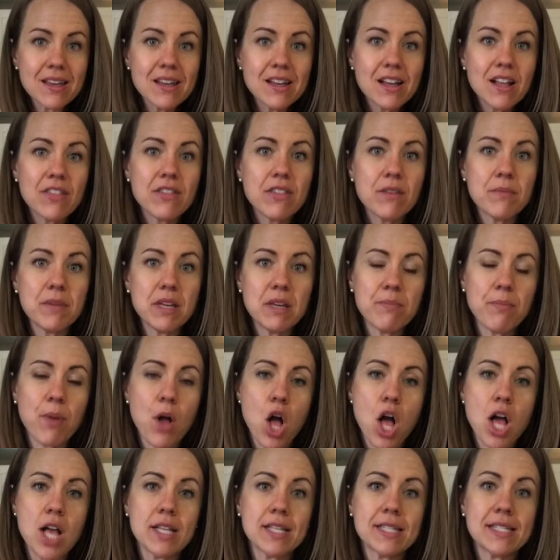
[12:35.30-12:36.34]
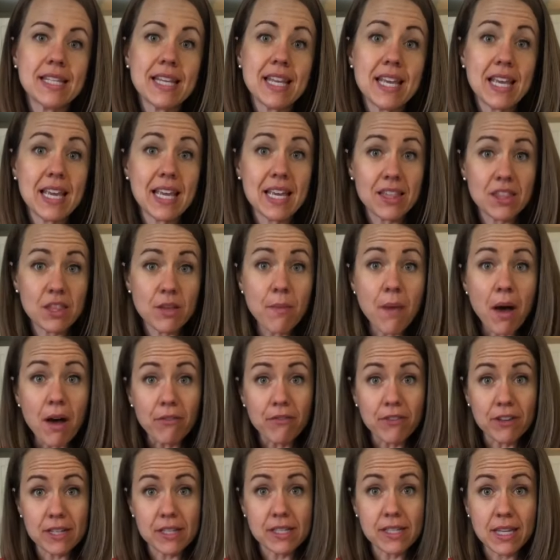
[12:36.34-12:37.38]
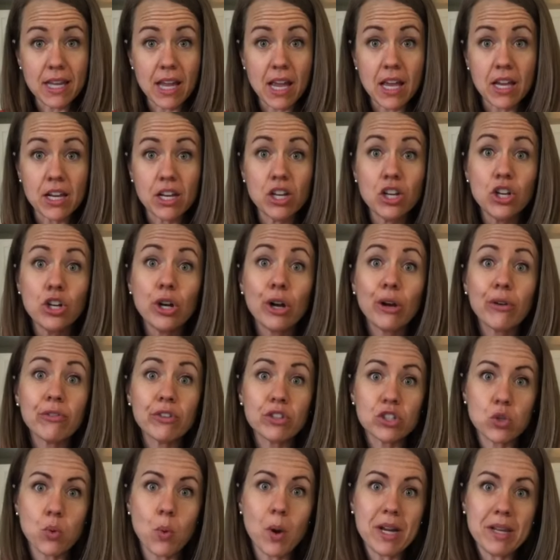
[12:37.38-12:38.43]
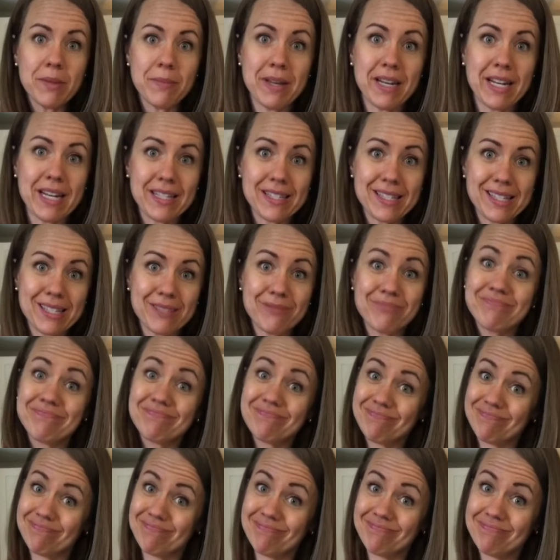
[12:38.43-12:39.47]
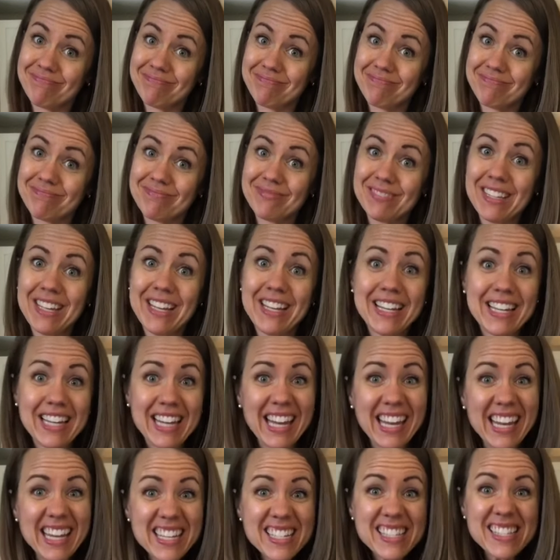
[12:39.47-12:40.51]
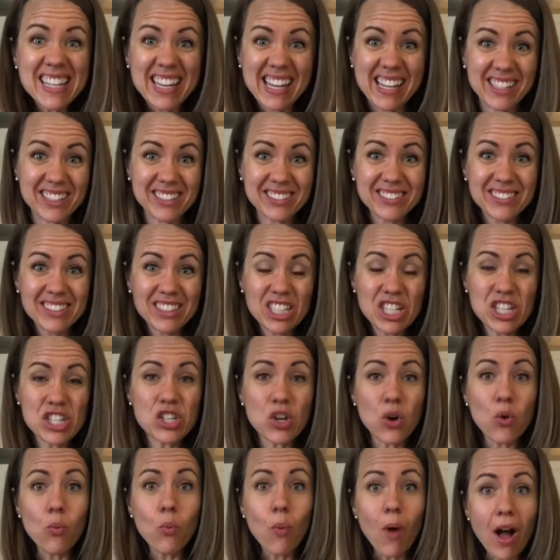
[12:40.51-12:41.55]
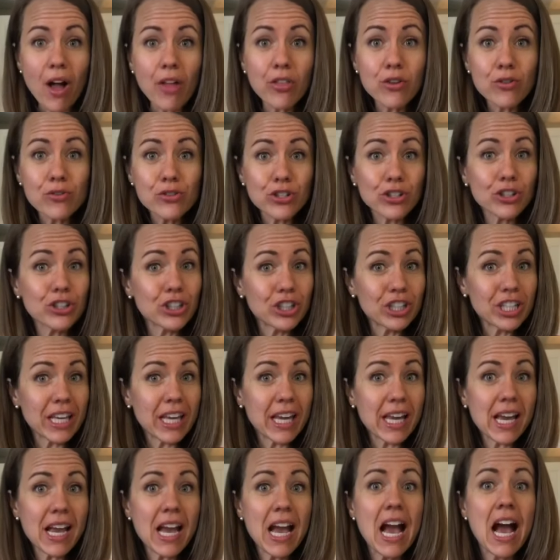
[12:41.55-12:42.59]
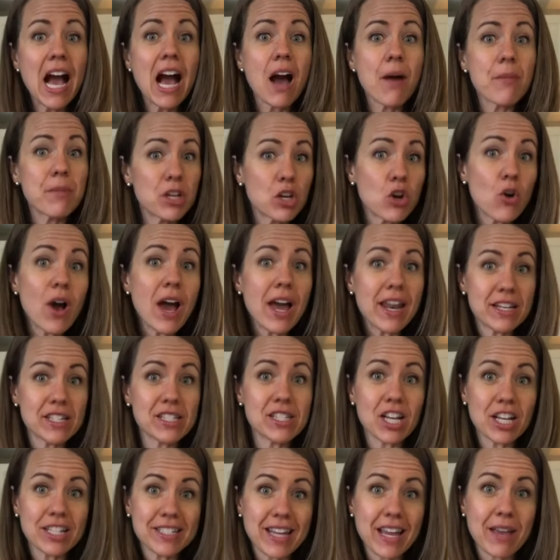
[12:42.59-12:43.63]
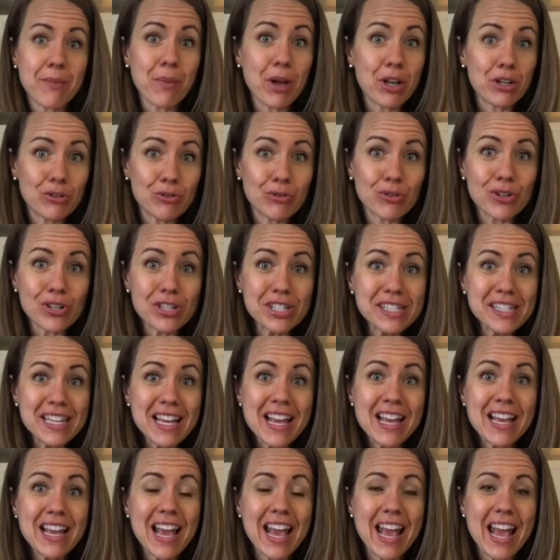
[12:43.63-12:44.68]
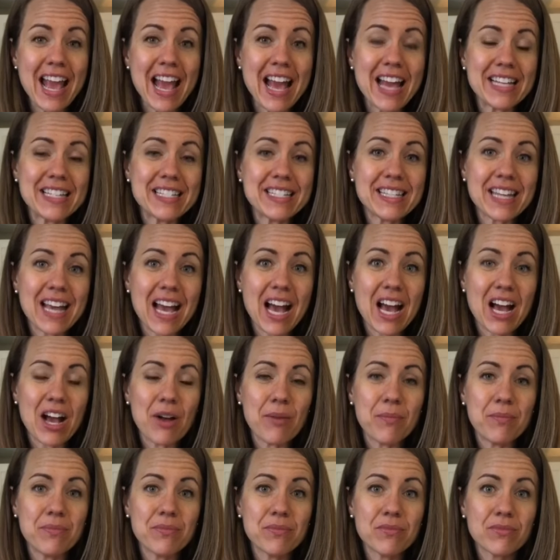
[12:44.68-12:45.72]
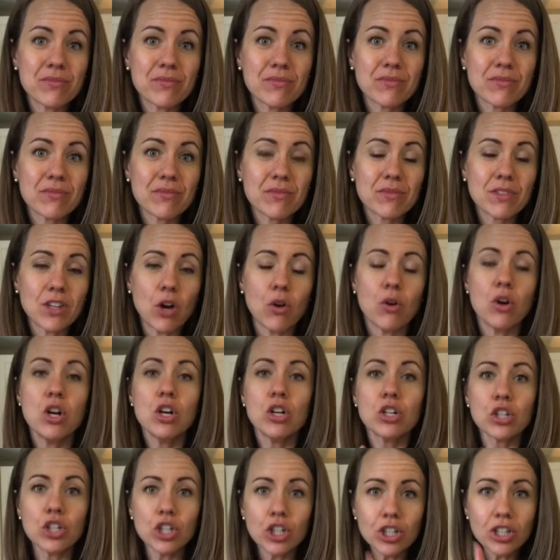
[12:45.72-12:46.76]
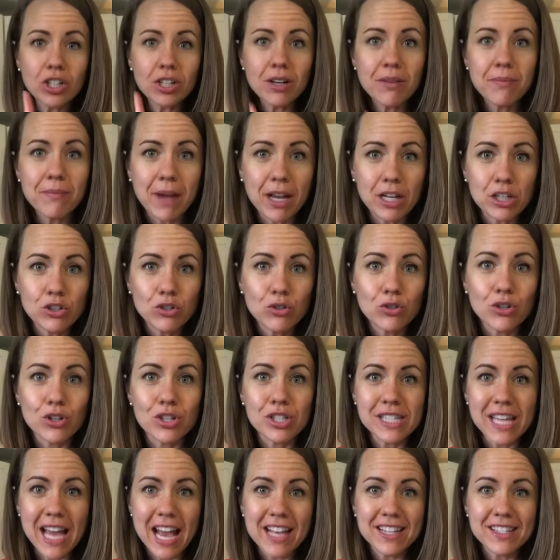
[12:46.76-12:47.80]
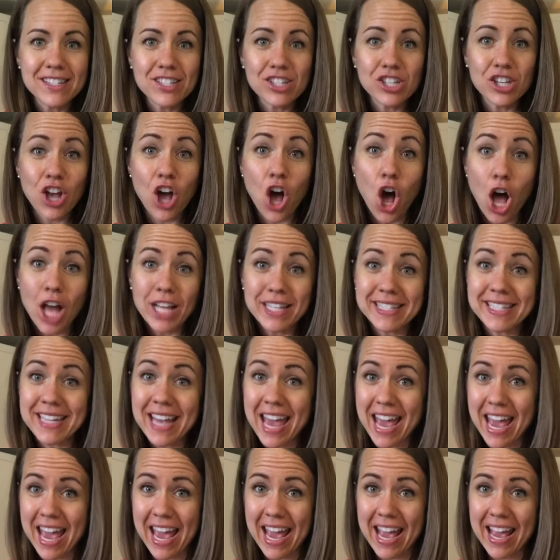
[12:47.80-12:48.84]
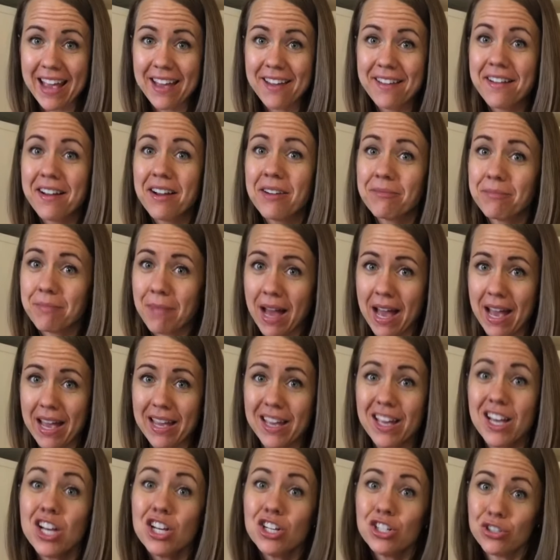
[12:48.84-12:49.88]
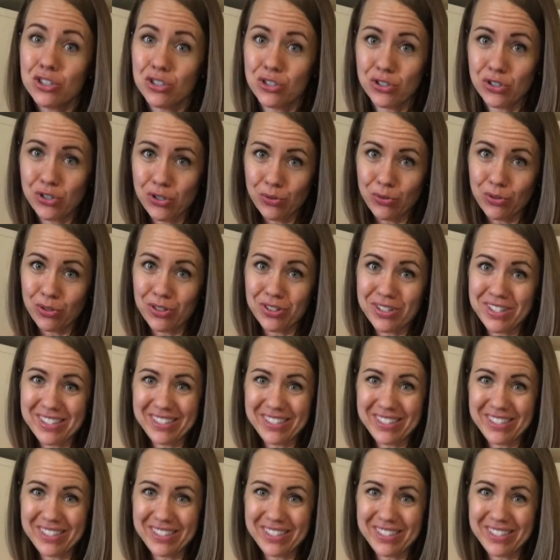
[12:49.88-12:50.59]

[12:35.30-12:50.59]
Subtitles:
the meatballs in the muffin tin for 20 minutes. Easy. So while those are cooking, I'm going to go ahead and saute my noodles and, cook my noodles and saute my zoodles.